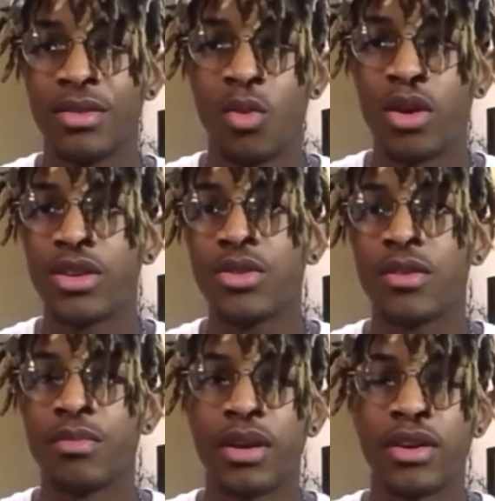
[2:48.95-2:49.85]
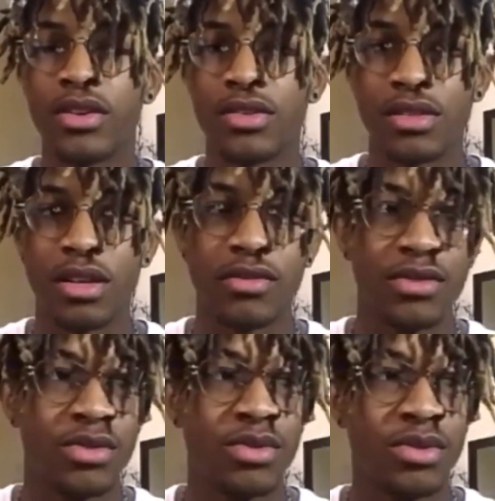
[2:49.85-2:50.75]
What are you comparing yourself
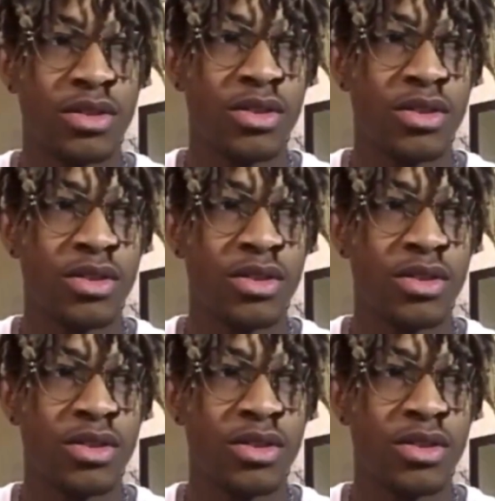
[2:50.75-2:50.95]
to?